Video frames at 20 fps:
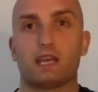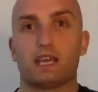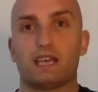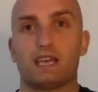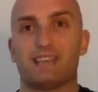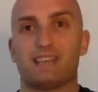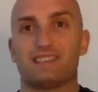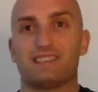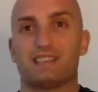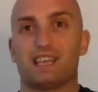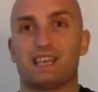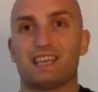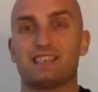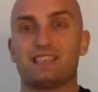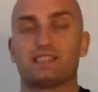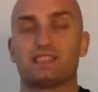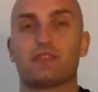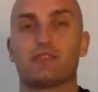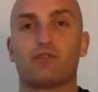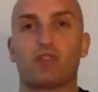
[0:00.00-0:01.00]
is
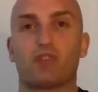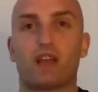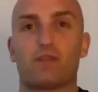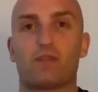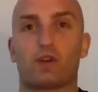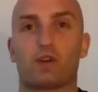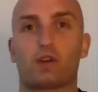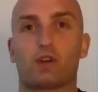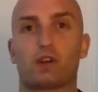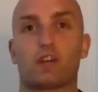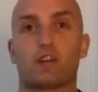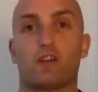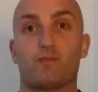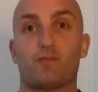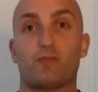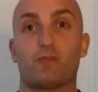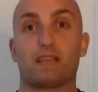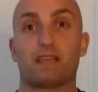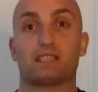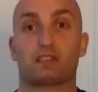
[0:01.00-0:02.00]
the flavor good enough
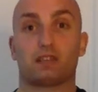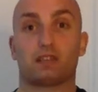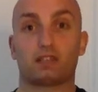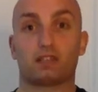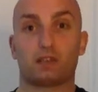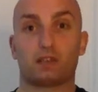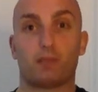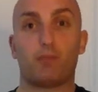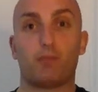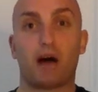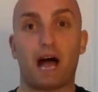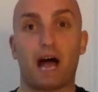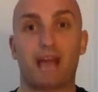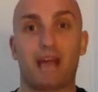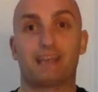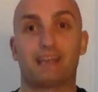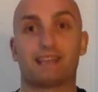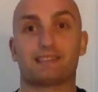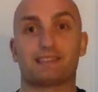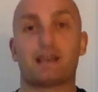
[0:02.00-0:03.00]
basically to buy
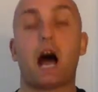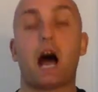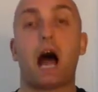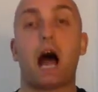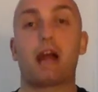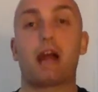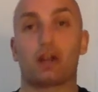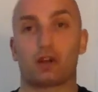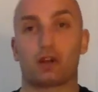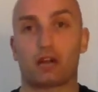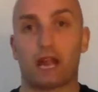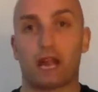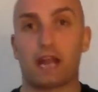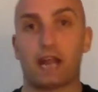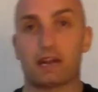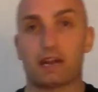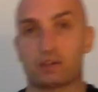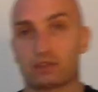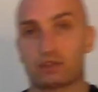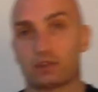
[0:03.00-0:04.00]
an entire
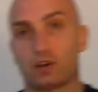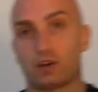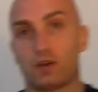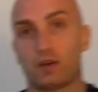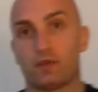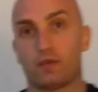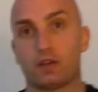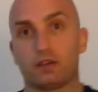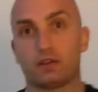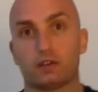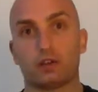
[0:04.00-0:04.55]
canister of it,